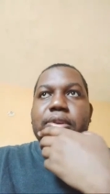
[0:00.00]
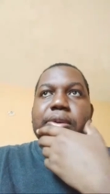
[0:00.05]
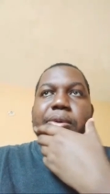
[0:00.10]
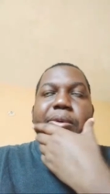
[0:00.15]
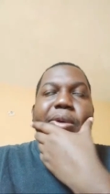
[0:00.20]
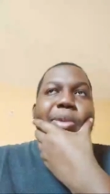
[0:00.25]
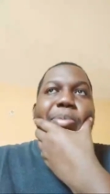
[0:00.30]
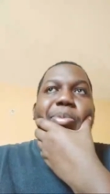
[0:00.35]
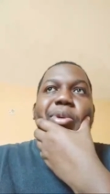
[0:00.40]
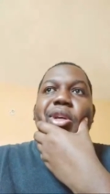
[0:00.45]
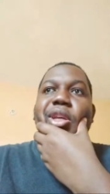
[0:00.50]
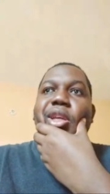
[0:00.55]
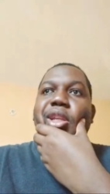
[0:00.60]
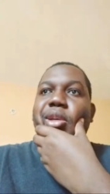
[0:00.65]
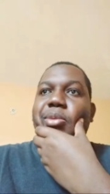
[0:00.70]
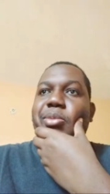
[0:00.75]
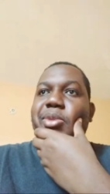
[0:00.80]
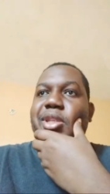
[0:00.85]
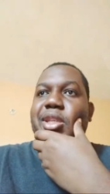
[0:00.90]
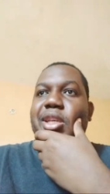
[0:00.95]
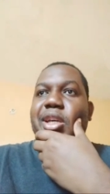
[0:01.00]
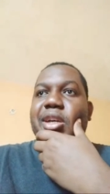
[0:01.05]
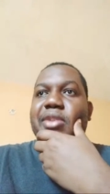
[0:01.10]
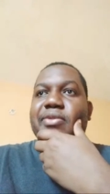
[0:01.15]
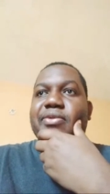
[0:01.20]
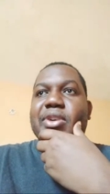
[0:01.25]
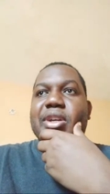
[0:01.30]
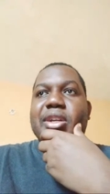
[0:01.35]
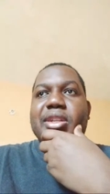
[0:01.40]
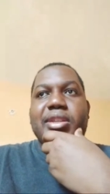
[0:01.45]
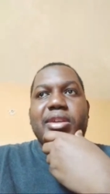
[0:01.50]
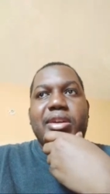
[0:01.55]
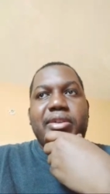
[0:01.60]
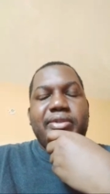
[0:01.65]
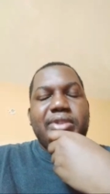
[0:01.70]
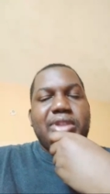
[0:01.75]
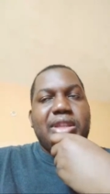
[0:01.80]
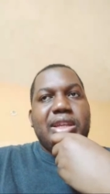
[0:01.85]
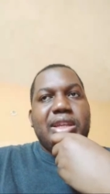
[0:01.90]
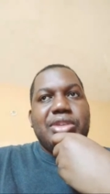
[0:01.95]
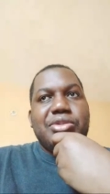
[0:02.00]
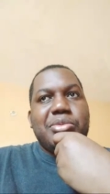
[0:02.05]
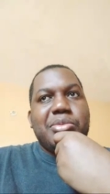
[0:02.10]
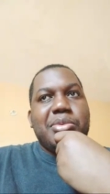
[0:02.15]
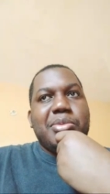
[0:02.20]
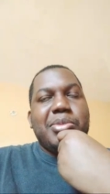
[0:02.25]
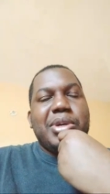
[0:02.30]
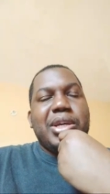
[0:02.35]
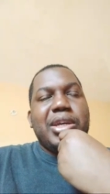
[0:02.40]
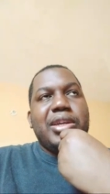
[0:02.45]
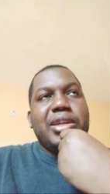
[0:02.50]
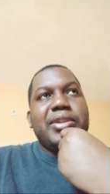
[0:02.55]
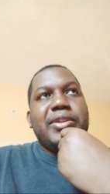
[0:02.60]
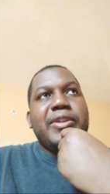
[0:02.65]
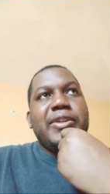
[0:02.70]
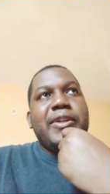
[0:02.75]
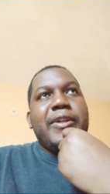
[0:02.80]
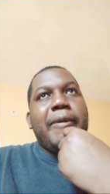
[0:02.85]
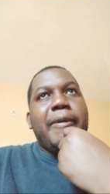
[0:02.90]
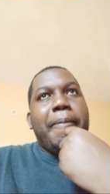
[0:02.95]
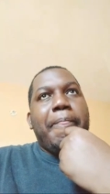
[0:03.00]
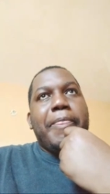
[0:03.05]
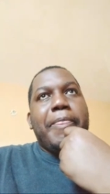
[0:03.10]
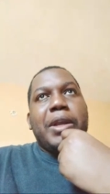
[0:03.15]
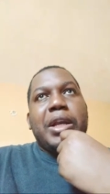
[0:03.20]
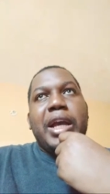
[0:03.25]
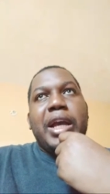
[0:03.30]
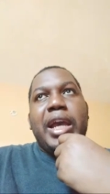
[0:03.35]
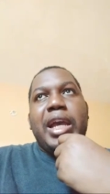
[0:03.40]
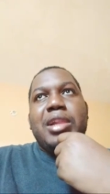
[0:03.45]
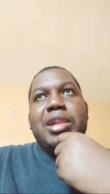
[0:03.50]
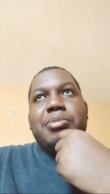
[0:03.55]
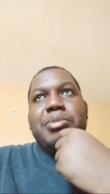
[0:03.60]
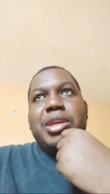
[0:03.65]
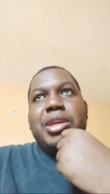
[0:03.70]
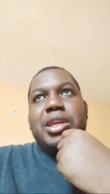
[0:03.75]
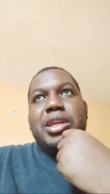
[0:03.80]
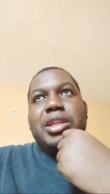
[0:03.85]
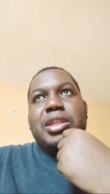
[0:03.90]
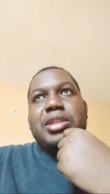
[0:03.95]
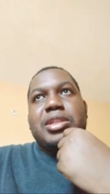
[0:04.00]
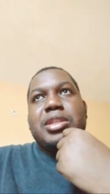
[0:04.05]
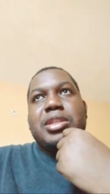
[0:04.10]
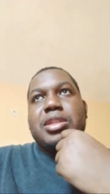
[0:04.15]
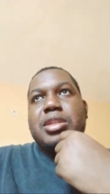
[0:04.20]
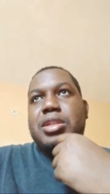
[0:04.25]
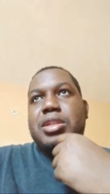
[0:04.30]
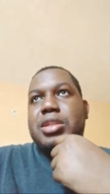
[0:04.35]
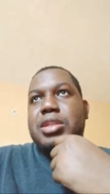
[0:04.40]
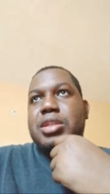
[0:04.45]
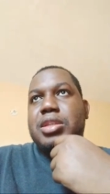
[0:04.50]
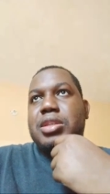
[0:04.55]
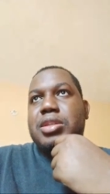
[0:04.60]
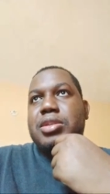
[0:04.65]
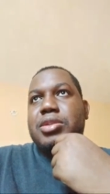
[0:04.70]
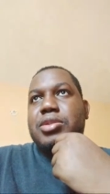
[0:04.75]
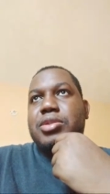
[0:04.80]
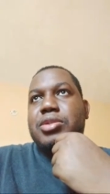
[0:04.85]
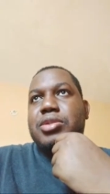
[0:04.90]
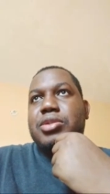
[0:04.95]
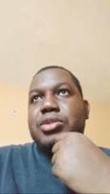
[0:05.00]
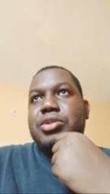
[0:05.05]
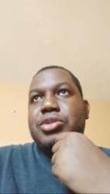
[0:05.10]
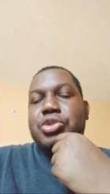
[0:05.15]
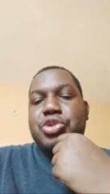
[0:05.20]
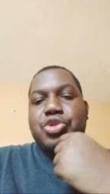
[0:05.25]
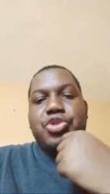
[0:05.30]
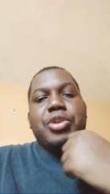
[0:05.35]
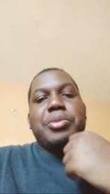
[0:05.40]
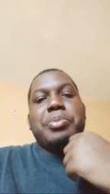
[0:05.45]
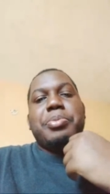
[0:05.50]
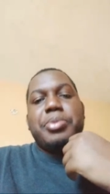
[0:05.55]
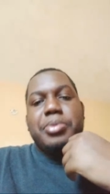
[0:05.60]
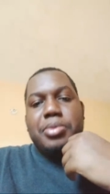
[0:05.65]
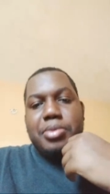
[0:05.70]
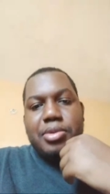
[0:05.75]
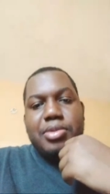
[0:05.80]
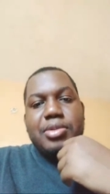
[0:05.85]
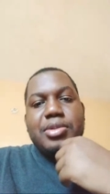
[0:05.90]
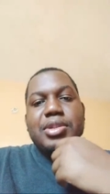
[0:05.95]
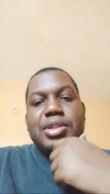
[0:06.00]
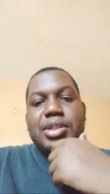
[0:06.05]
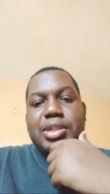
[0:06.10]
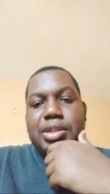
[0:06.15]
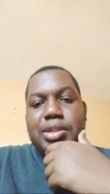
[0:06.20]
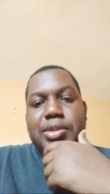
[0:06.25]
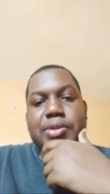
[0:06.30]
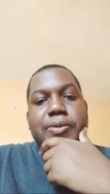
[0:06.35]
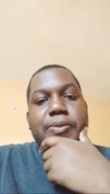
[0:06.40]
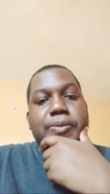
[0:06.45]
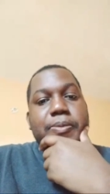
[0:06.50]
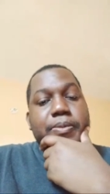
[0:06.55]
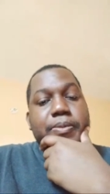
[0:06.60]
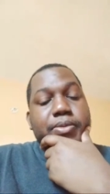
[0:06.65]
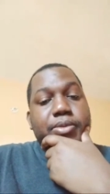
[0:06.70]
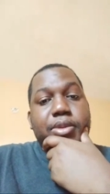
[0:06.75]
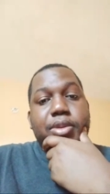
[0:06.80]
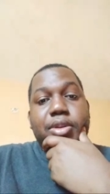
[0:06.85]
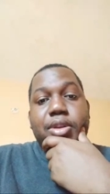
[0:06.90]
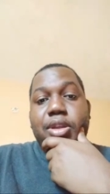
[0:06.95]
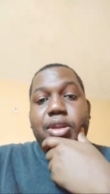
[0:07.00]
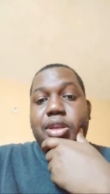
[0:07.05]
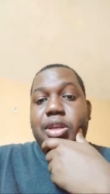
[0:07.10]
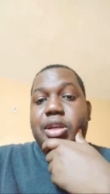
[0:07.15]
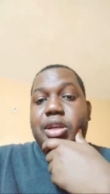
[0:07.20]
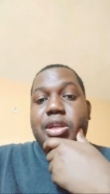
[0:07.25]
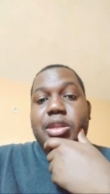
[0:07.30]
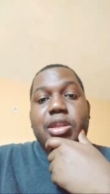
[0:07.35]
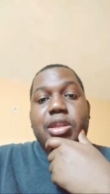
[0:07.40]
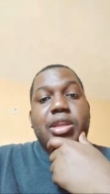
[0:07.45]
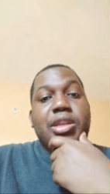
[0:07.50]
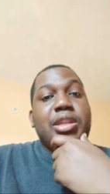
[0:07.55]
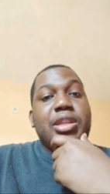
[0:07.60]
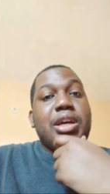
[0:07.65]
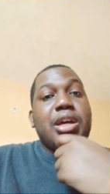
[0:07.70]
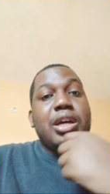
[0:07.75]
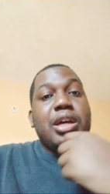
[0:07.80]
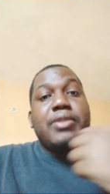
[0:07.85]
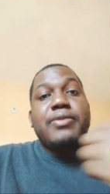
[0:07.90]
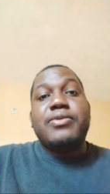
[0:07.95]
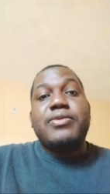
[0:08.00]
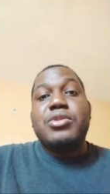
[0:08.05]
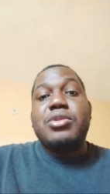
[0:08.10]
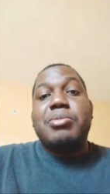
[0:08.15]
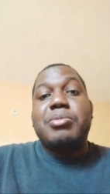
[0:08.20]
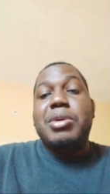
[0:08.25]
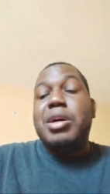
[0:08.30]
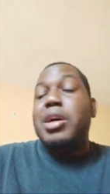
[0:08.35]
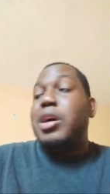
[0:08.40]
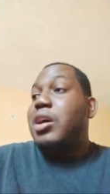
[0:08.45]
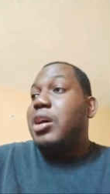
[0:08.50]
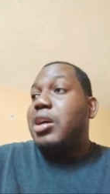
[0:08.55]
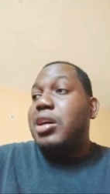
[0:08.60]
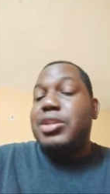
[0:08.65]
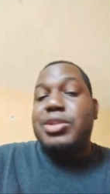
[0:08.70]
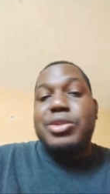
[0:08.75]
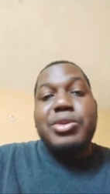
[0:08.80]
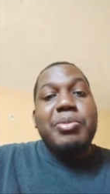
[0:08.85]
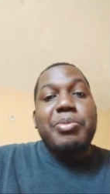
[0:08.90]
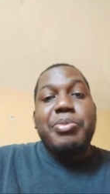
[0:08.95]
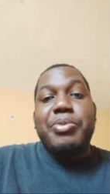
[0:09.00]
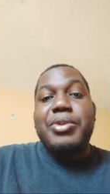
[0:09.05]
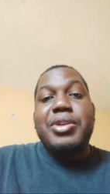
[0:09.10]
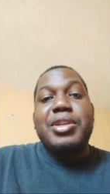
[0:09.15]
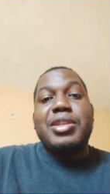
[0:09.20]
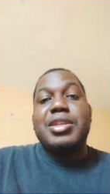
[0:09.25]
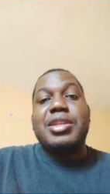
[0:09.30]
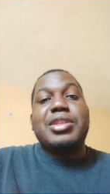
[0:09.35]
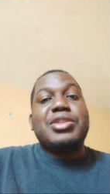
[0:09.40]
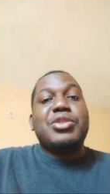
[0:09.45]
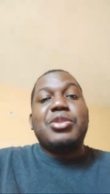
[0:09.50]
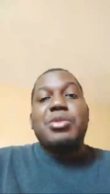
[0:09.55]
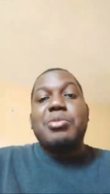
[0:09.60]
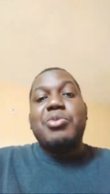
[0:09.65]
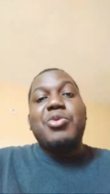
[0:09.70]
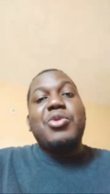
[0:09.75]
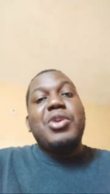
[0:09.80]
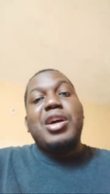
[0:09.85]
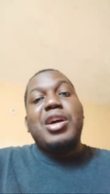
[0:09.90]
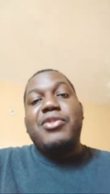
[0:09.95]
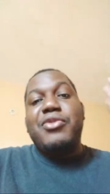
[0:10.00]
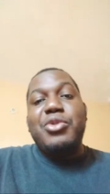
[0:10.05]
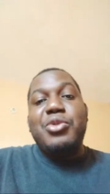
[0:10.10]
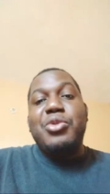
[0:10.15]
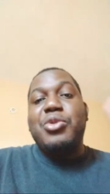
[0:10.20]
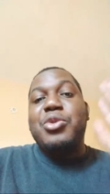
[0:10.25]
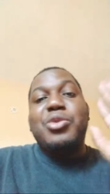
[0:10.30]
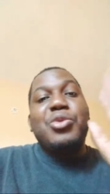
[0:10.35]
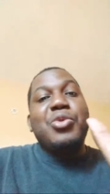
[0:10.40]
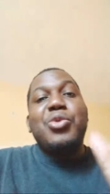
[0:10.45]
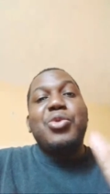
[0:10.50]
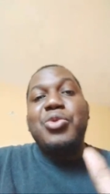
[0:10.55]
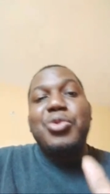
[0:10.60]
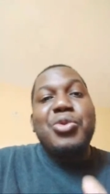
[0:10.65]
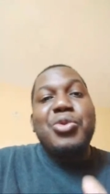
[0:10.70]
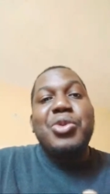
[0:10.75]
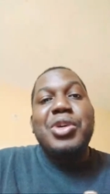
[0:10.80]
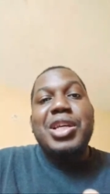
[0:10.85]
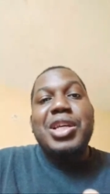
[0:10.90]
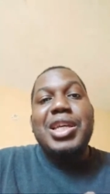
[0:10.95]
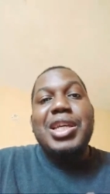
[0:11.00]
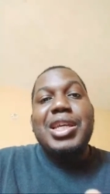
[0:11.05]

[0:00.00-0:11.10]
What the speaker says: the plugin I see advertise me by Kyle Beats Drip. Yeah, it has some awesome presets. So more of you know who